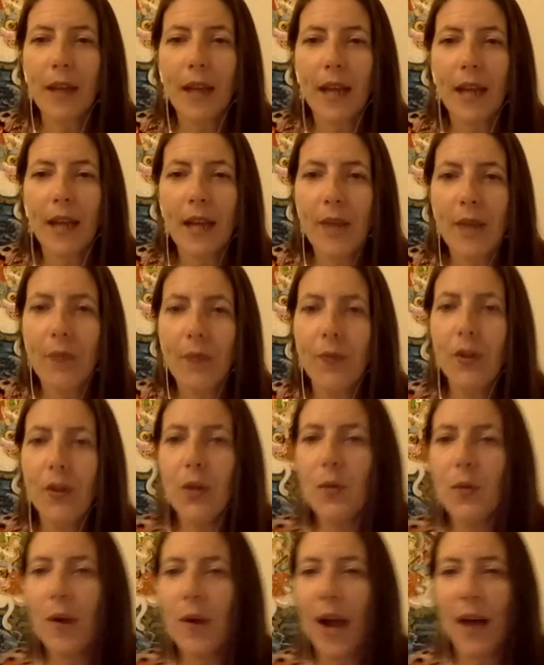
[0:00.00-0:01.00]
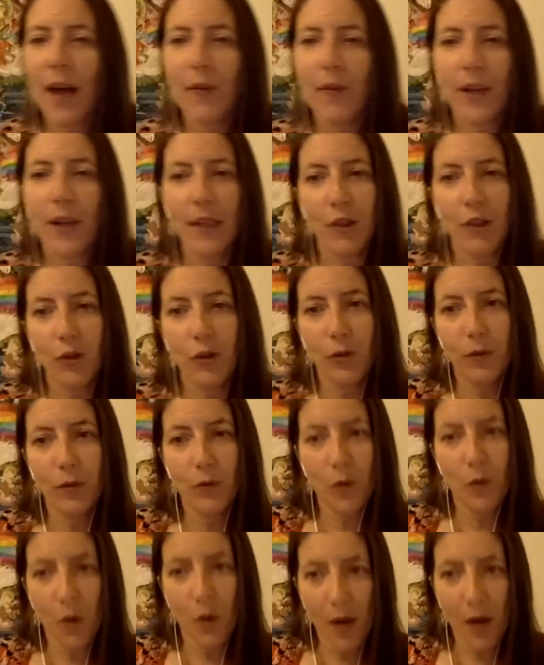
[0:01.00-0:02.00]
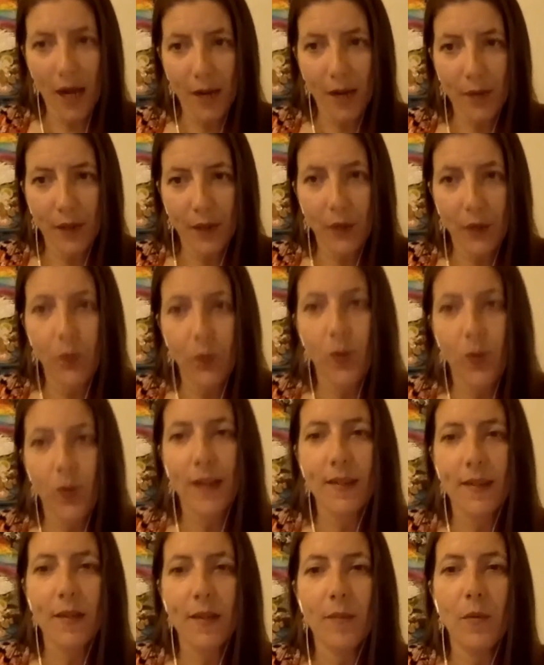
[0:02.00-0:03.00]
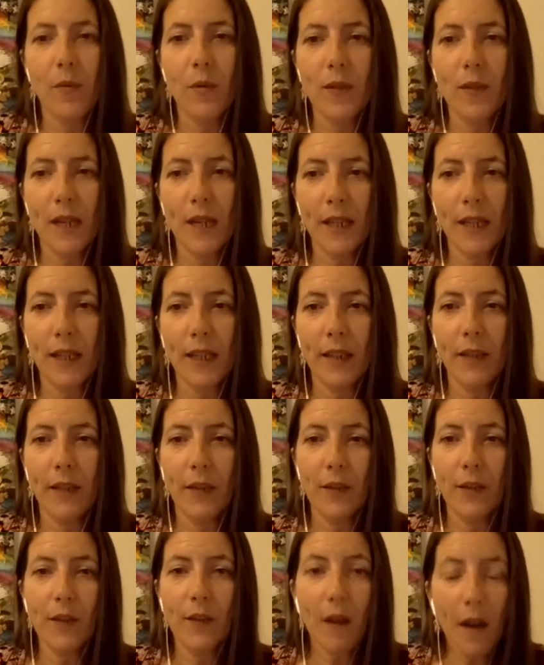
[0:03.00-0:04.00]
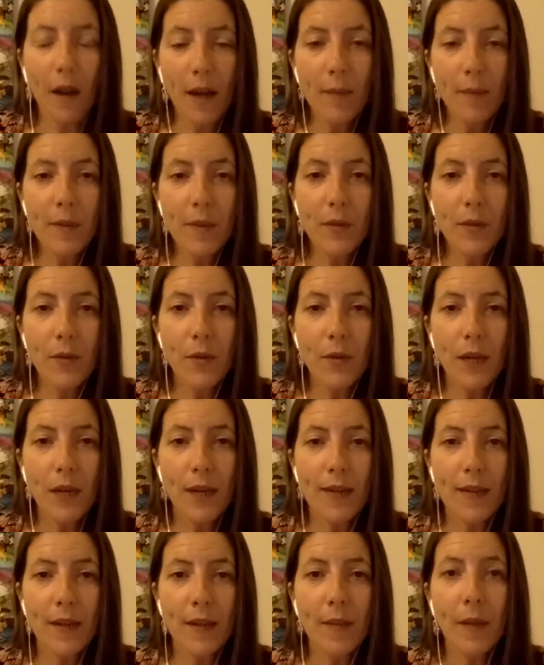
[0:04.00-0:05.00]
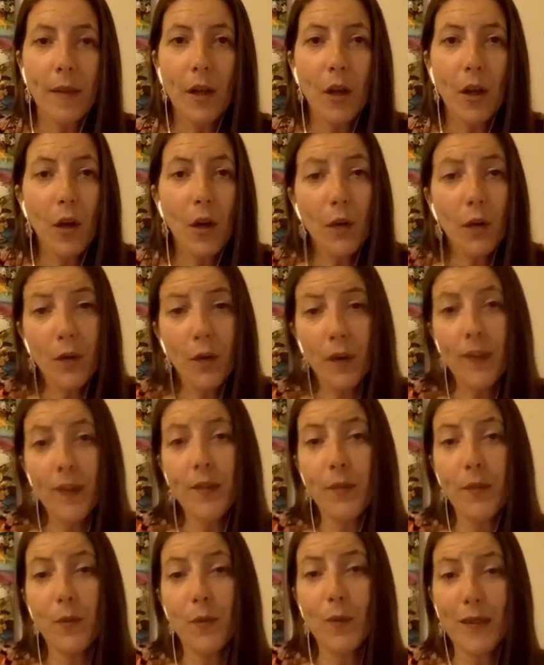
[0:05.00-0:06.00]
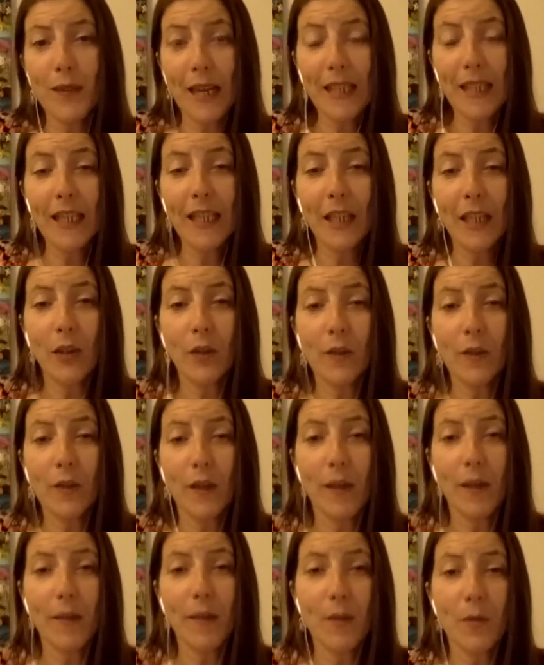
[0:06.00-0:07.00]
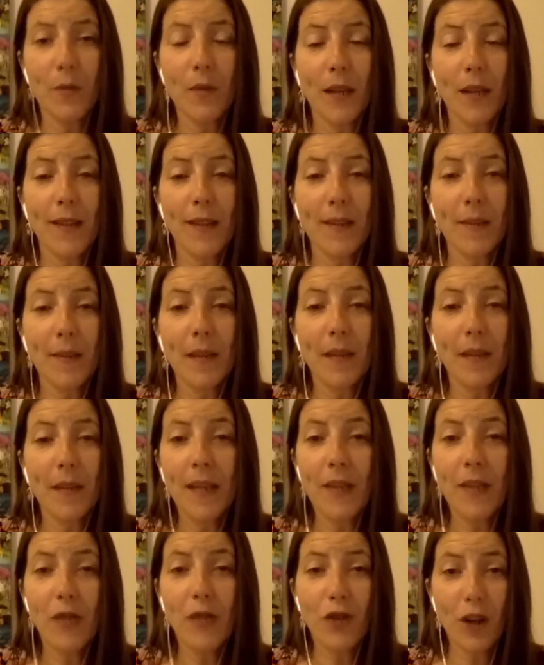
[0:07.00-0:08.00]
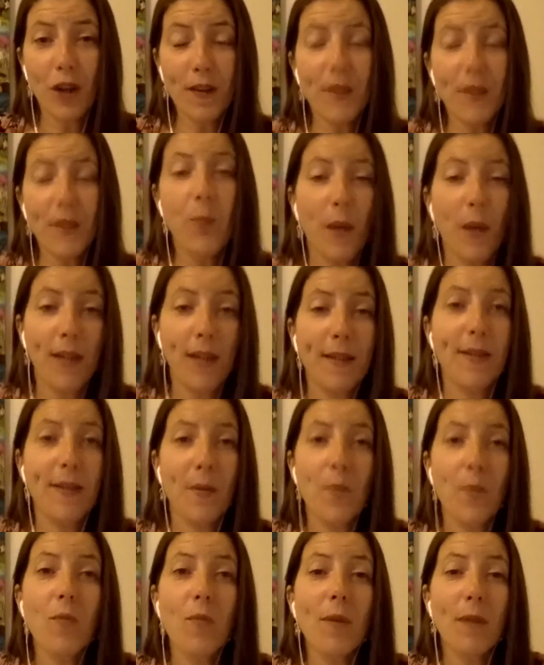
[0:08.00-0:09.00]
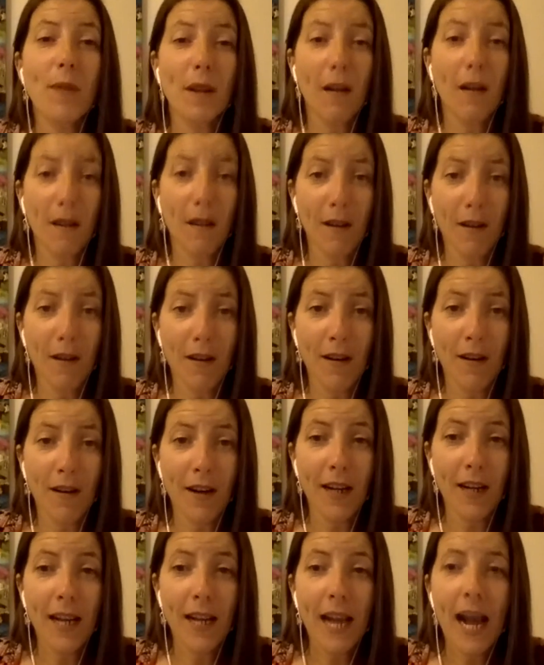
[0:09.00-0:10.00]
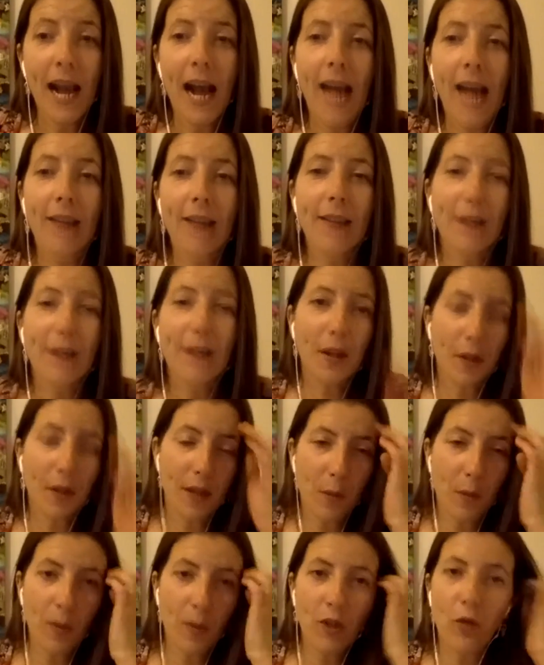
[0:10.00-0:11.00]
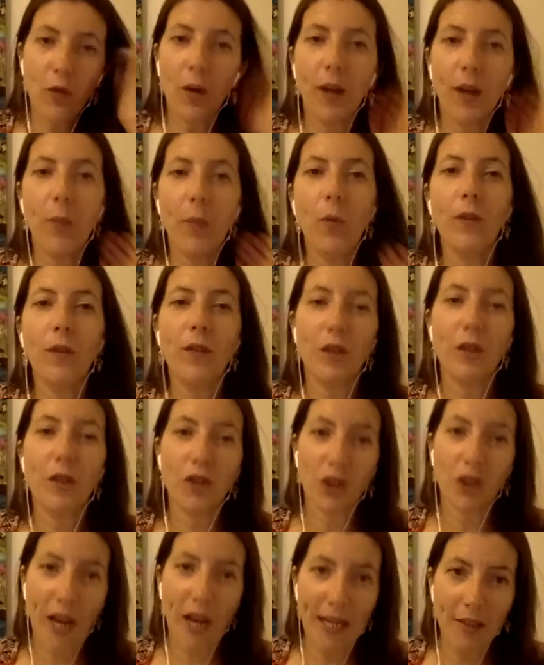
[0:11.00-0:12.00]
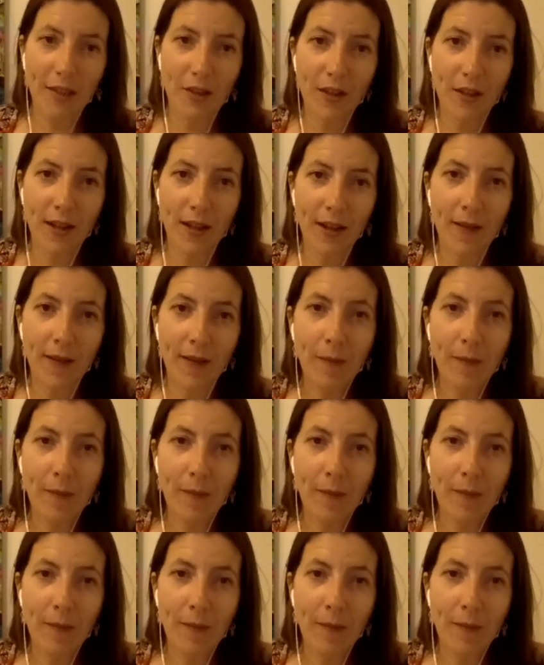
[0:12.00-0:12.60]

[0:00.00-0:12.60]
if you have a history of not having an orgasm or taking a long time to orgasm, first of all, taking a long time to orgasm is just the way some women are. And I think we try and want to change that,